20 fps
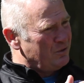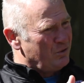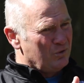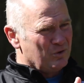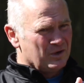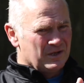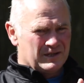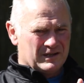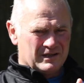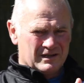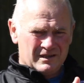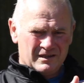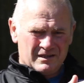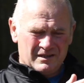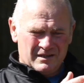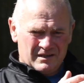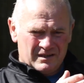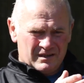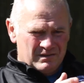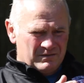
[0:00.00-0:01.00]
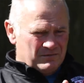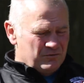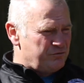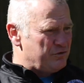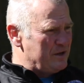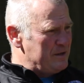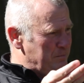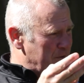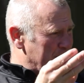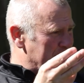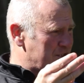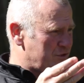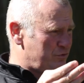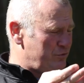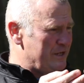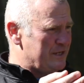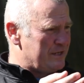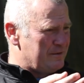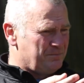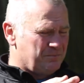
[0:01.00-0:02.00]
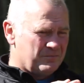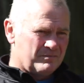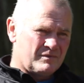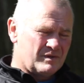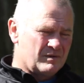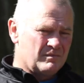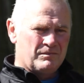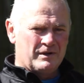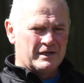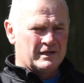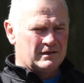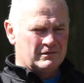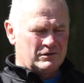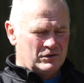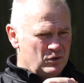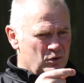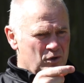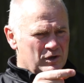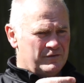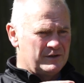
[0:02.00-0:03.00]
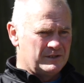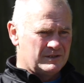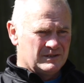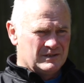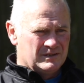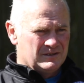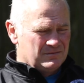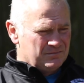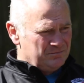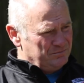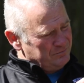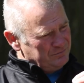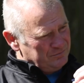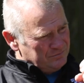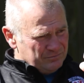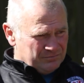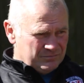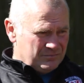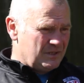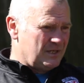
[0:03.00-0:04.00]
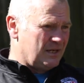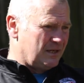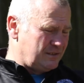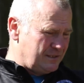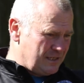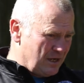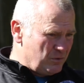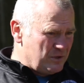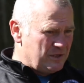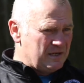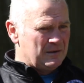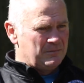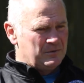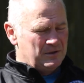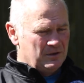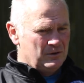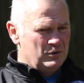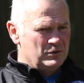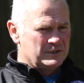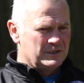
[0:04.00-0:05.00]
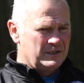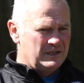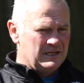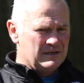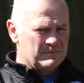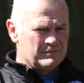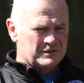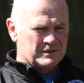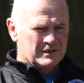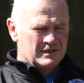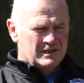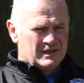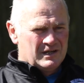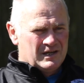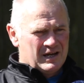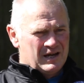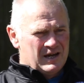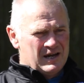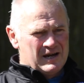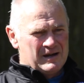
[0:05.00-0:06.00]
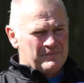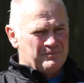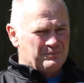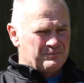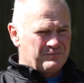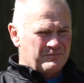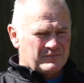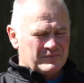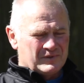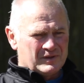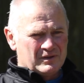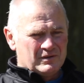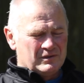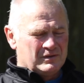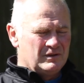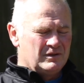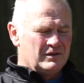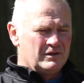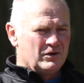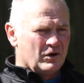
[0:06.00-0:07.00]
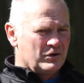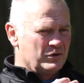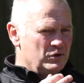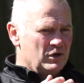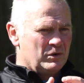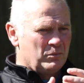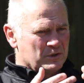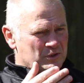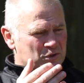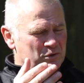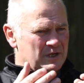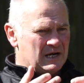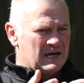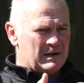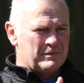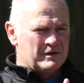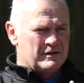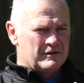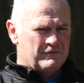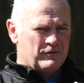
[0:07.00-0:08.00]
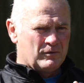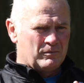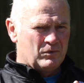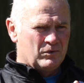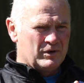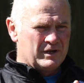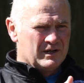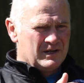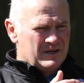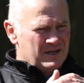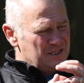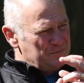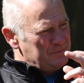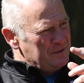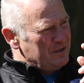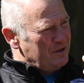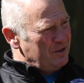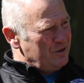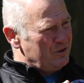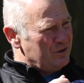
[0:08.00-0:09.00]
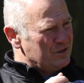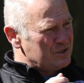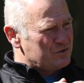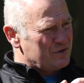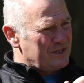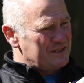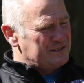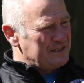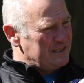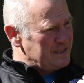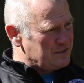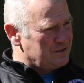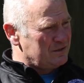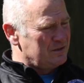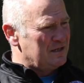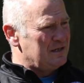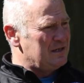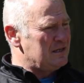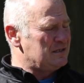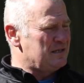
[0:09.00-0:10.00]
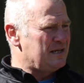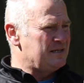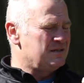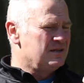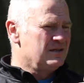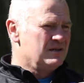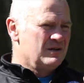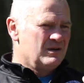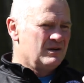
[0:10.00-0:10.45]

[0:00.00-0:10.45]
all the three players training, blinking COVID, you know, down here losing games, not knowing what's going to happen in the football league, it's been a hard try to say, listen, it's like,